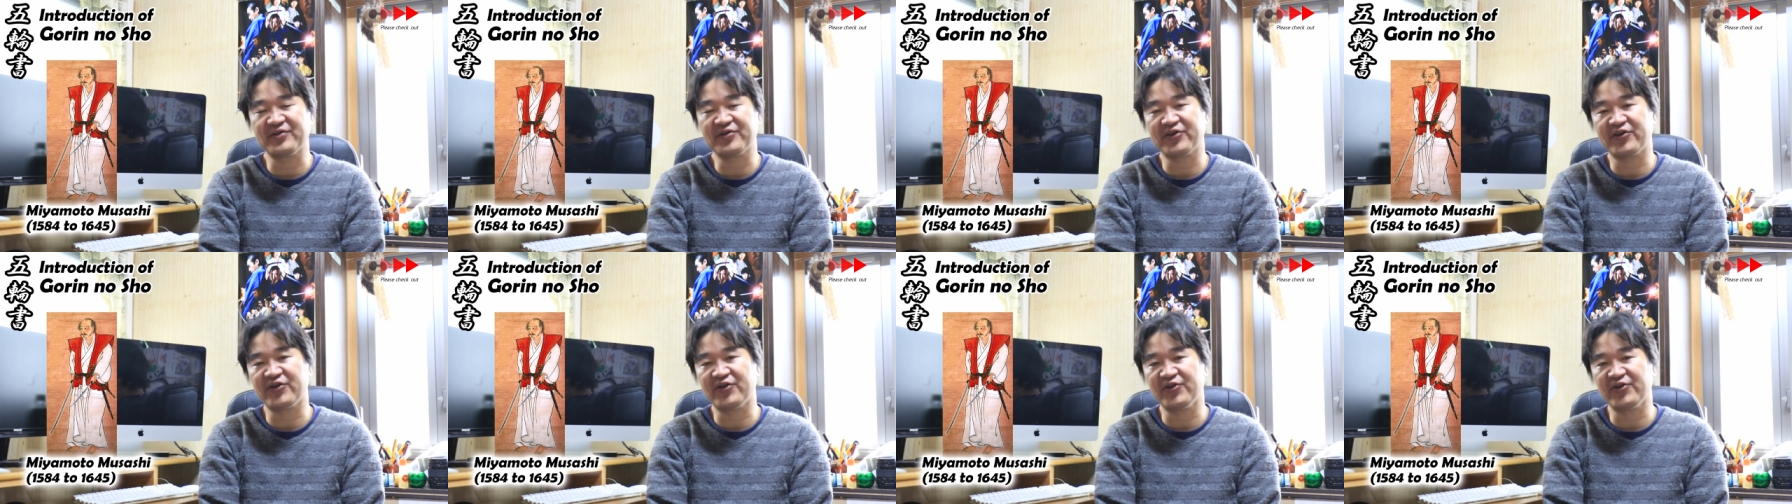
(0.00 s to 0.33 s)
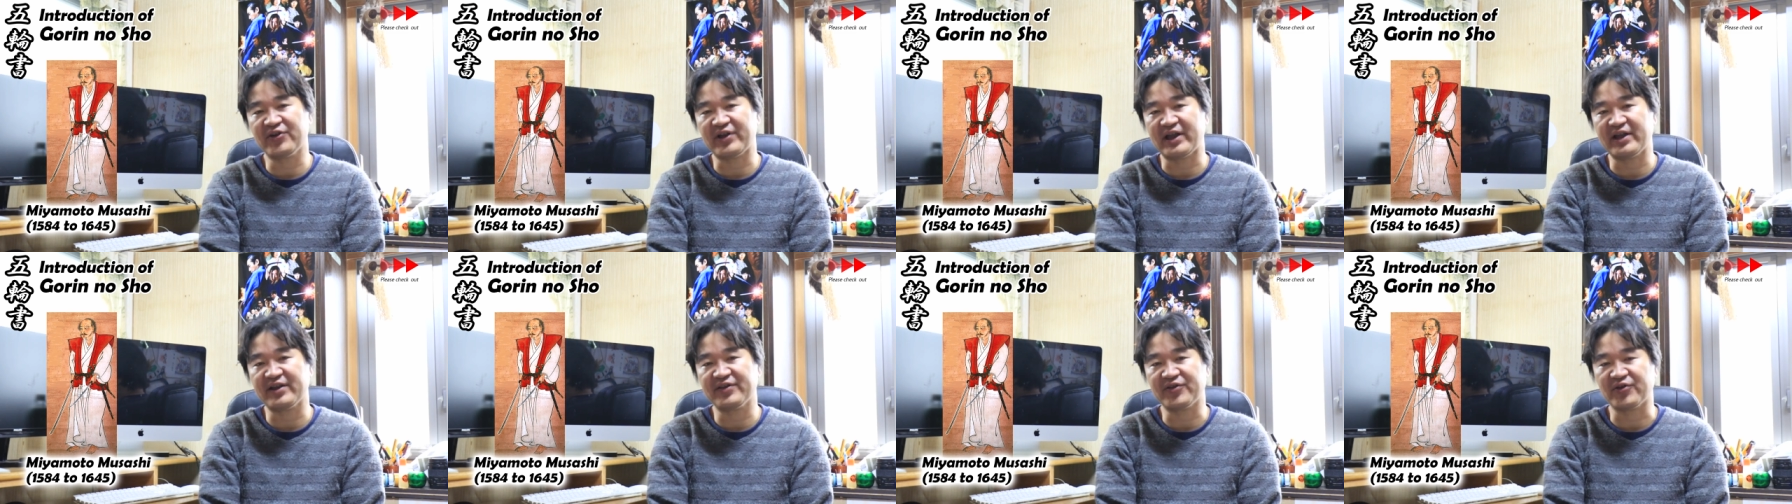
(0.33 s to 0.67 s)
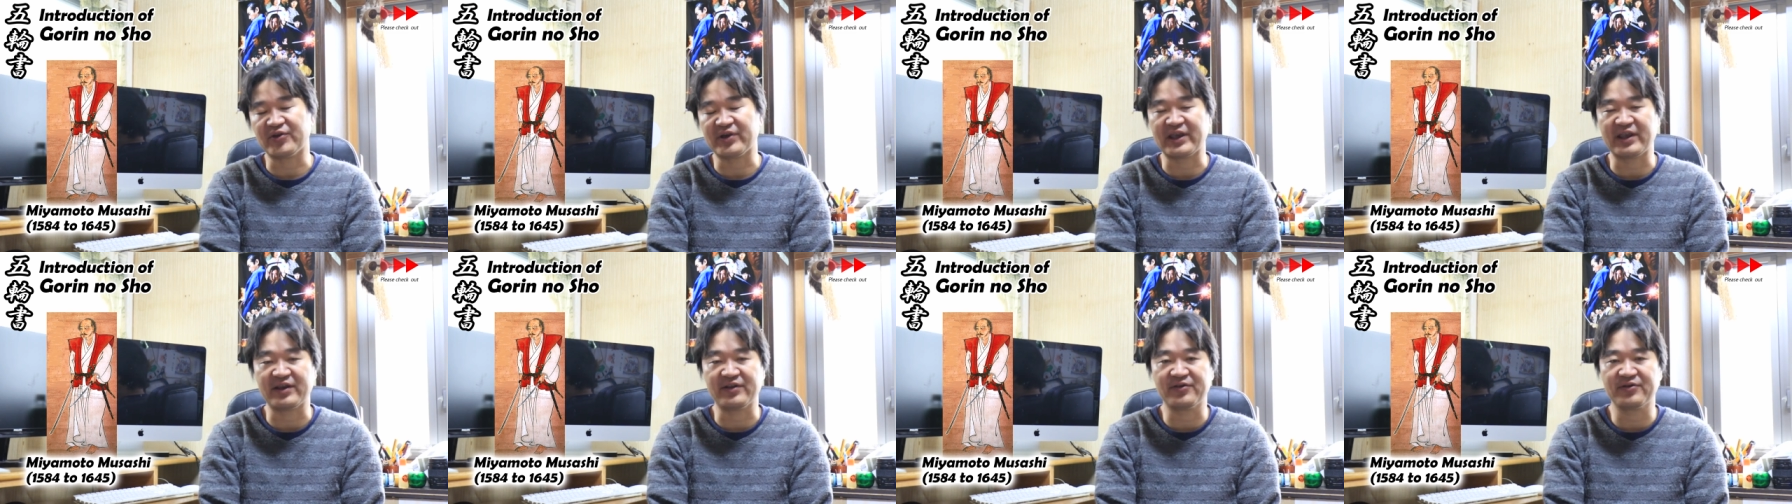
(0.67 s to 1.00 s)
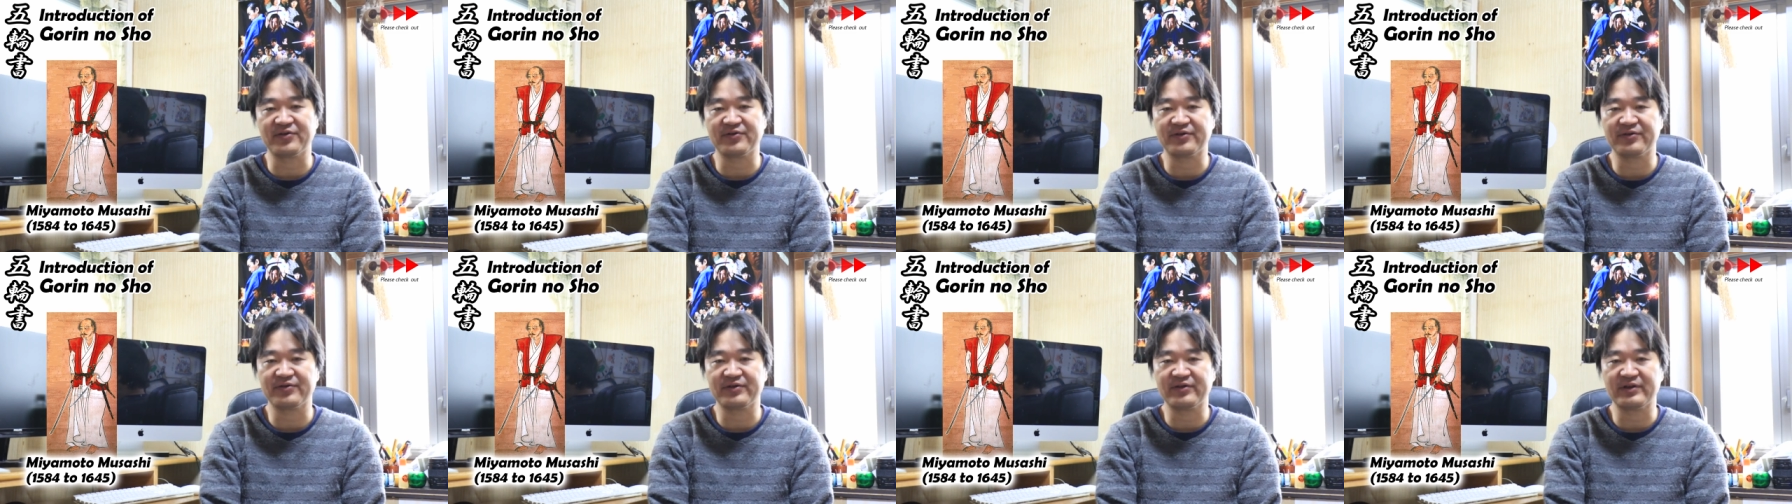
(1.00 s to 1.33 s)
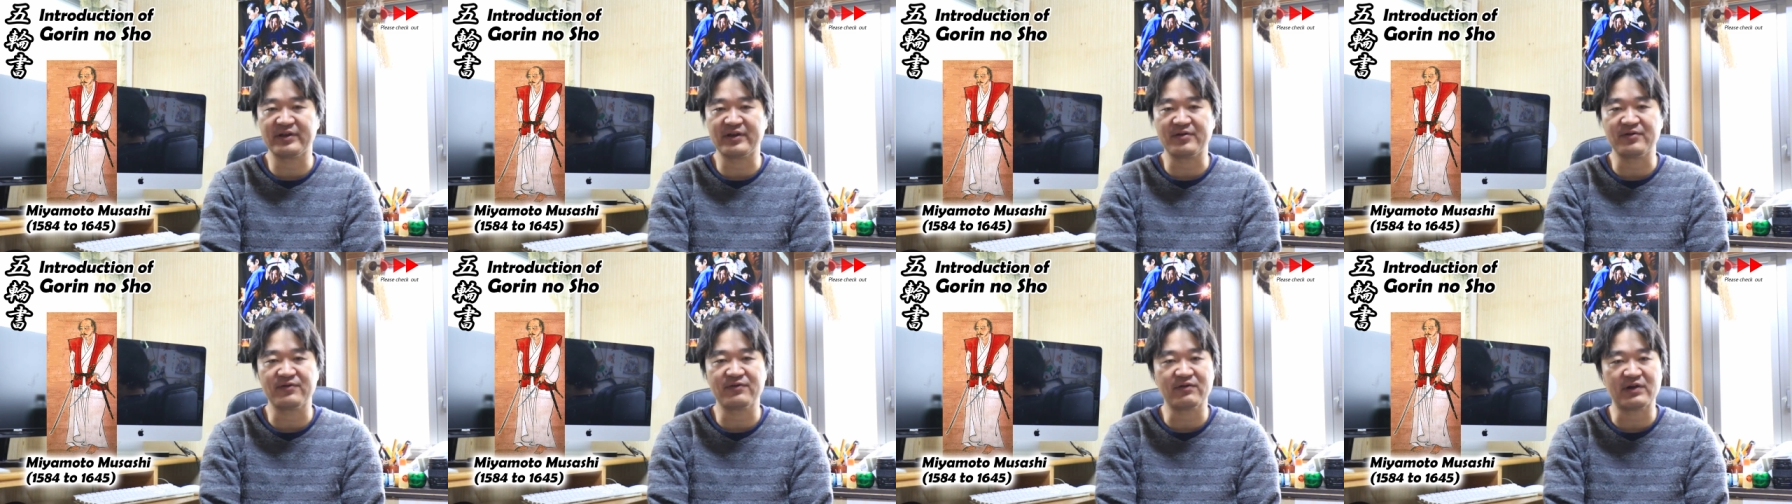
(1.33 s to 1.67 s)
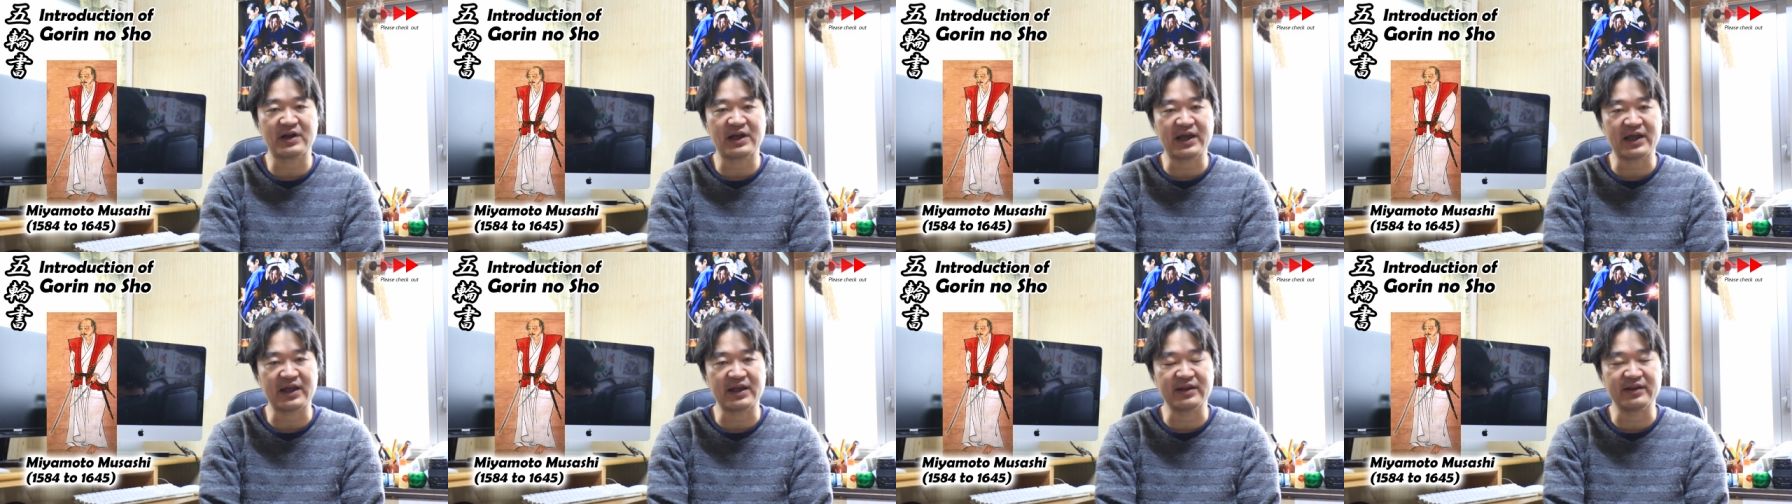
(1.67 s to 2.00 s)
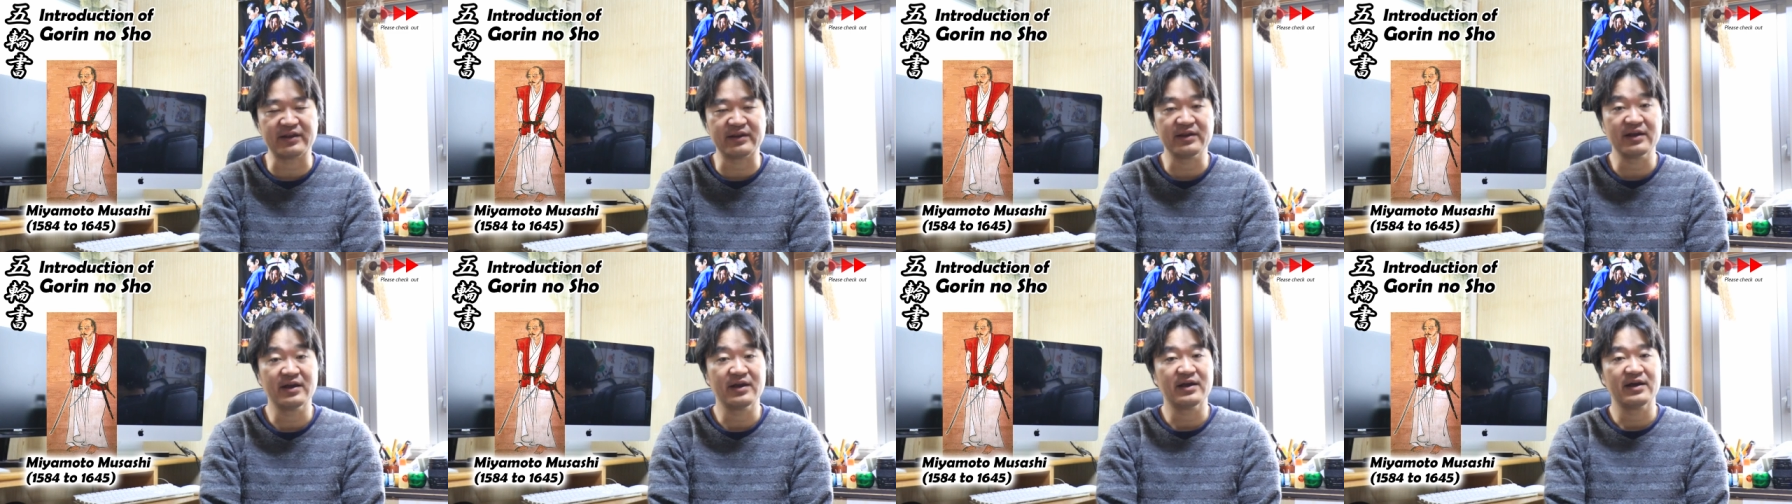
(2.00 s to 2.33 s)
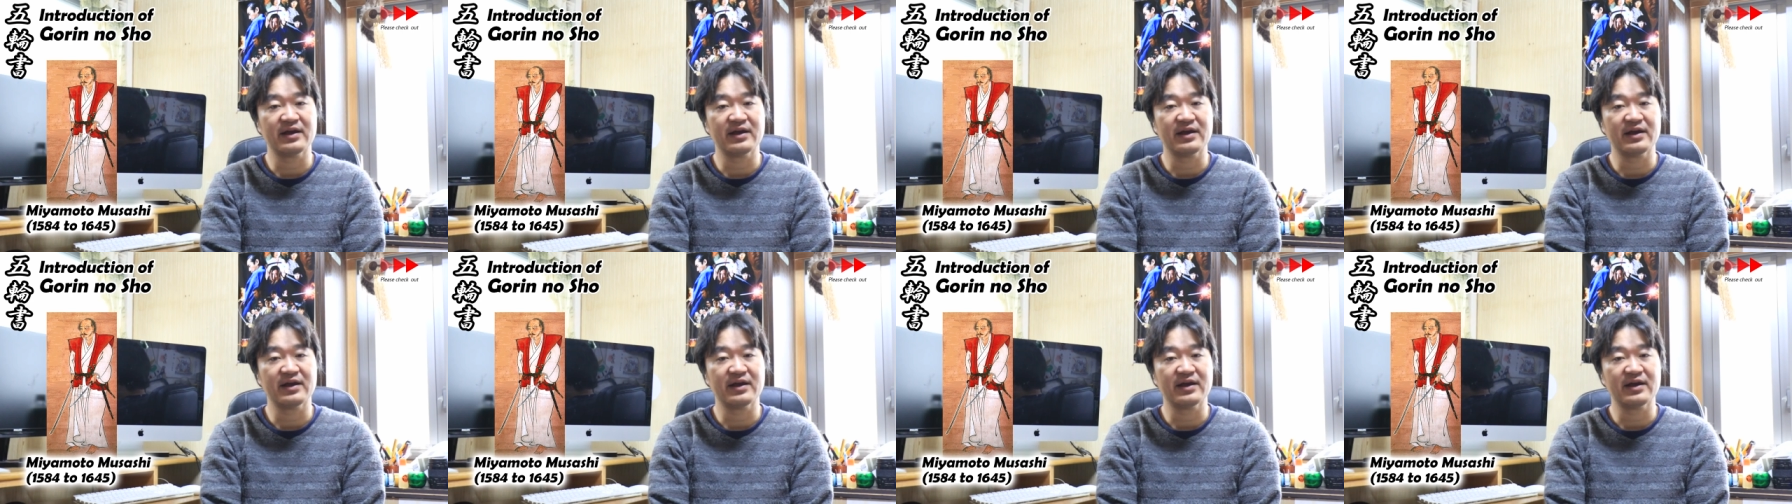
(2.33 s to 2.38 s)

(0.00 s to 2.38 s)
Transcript: students or his friend